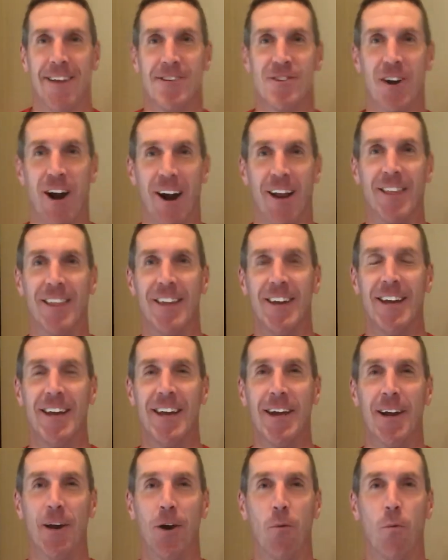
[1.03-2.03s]
Jonathan
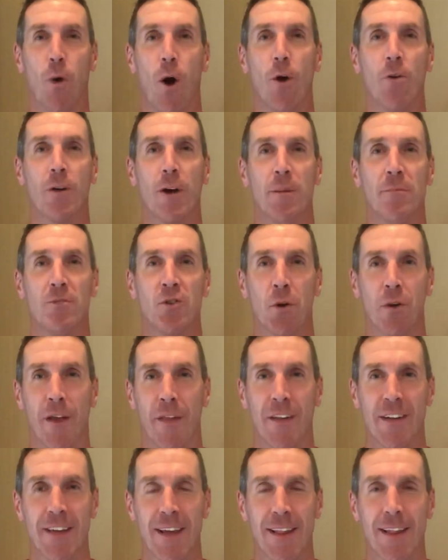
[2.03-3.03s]
here. Welcome to
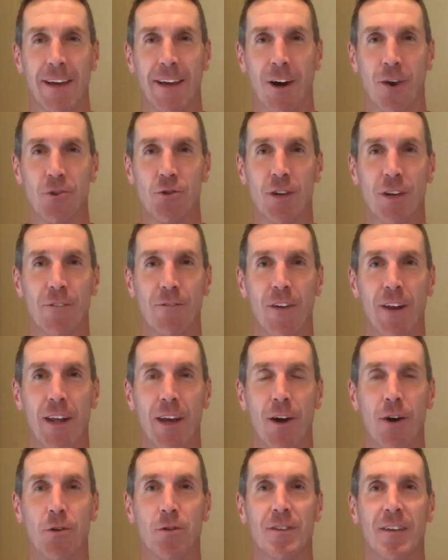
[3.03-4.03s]
another daily coaching
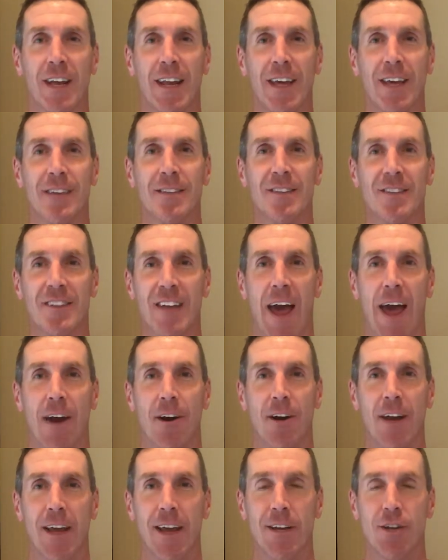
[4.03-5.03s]
video. Today is
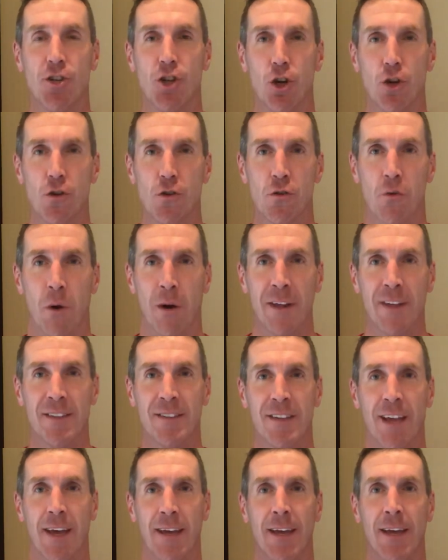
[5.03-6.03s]
Saturday, June
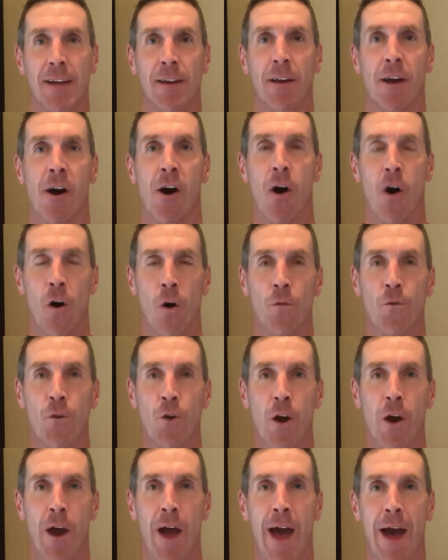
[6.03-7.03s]
22nd. Hopefully
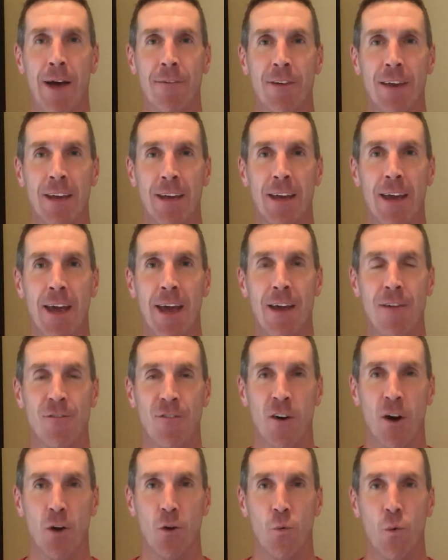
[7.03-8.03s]
you're having a
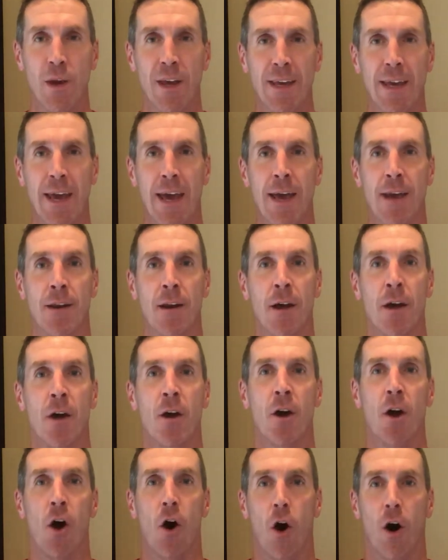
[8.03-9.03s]
fun weekend.
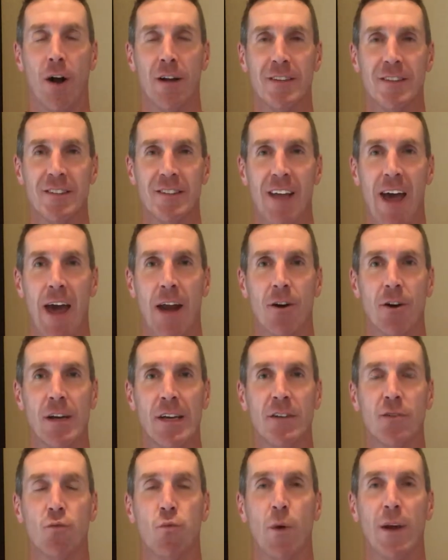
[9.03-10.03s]
On
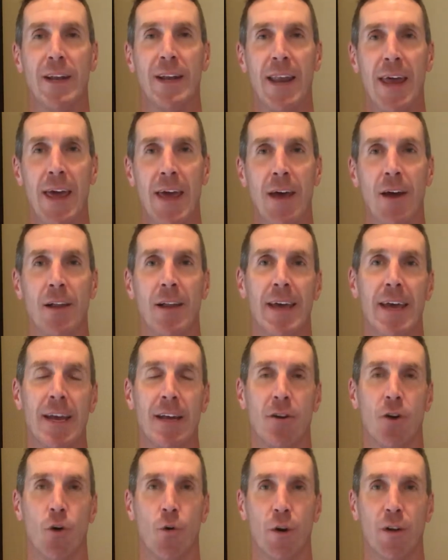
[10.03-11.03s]
Saturdays, we nail a
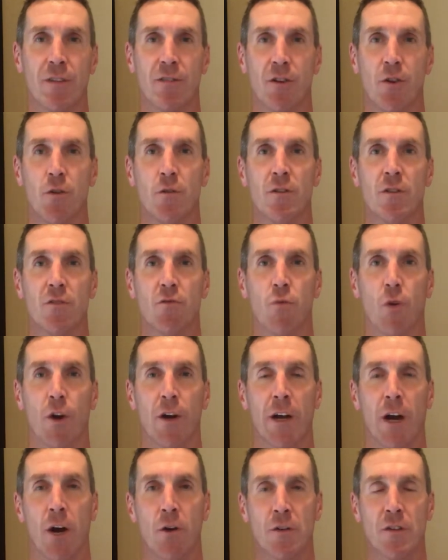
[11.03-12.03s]
no excuses
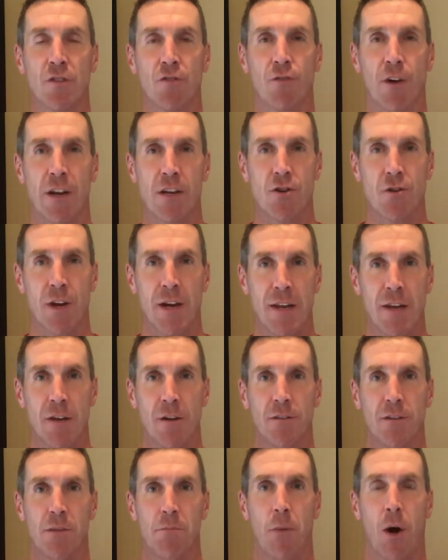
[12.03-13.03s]
workout, strength training
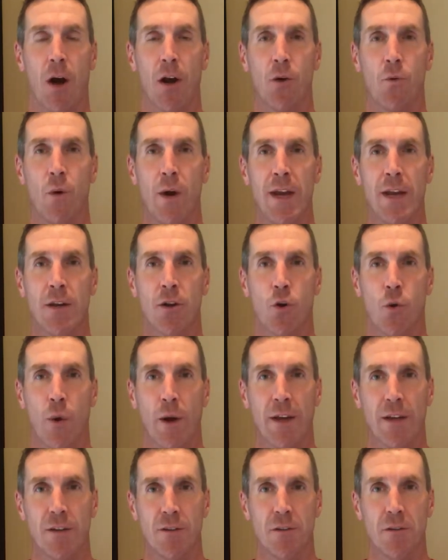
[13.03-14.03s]
using body weight,
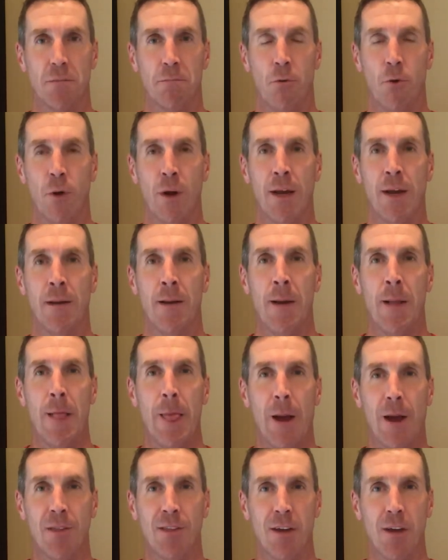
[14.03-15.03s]
quick and to the point.
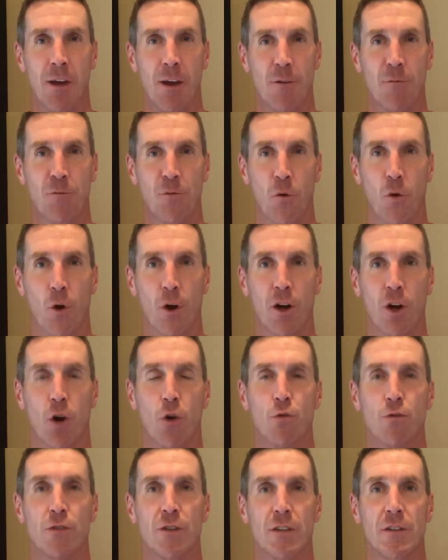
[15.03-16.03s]
I think you have four
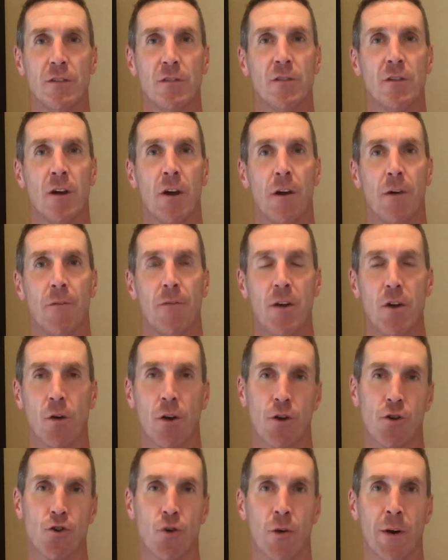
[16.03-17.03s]
coaches that you
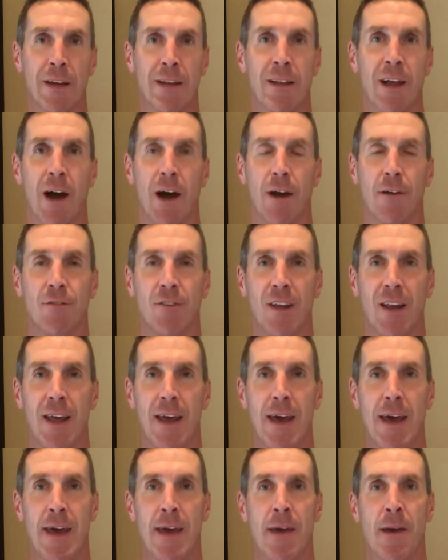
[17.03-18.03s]
could join live
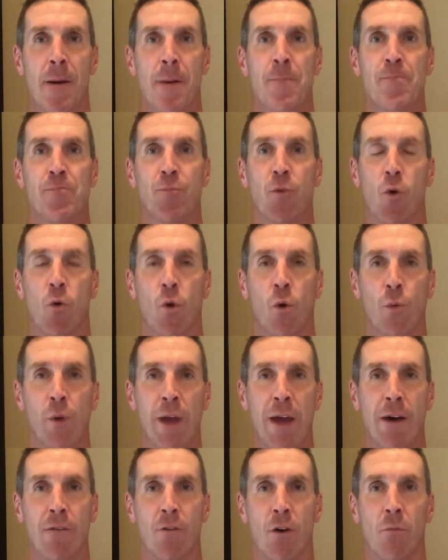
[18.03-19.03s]
today, or
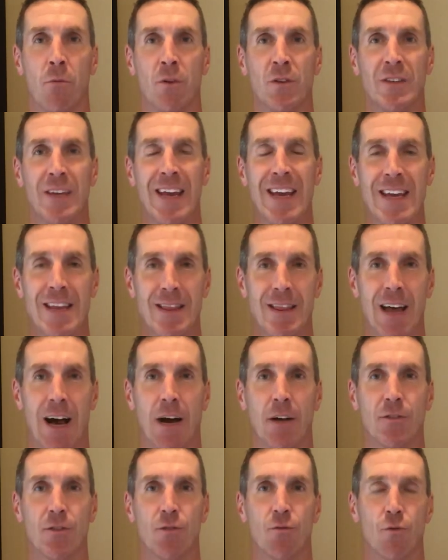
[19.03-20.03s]
we have almost
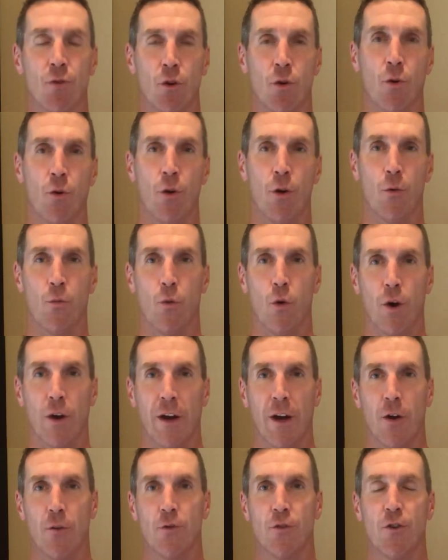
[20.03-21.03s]
8,000 recorded
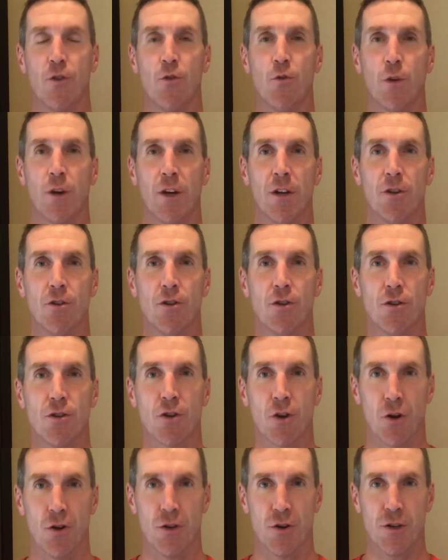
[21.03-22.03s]
workouts you can
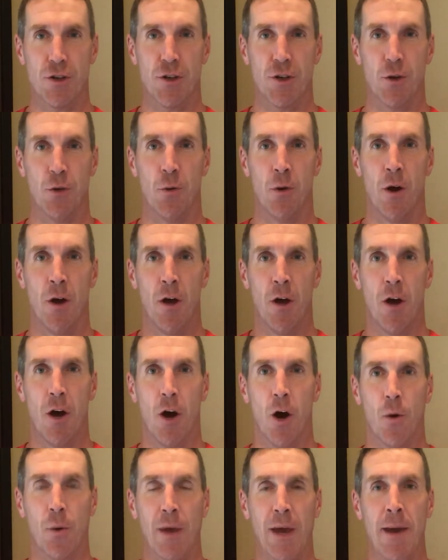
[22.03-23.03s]
turn to.
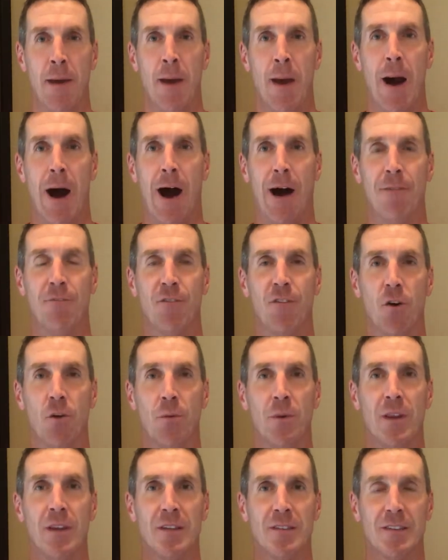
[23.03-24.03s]
Okay, I'm
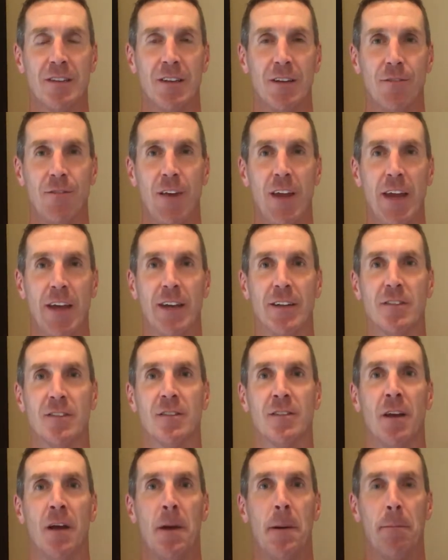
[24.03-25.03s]
filming this in
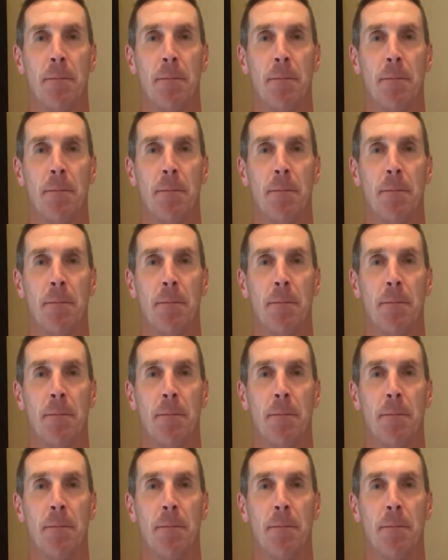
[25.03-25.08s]
advance,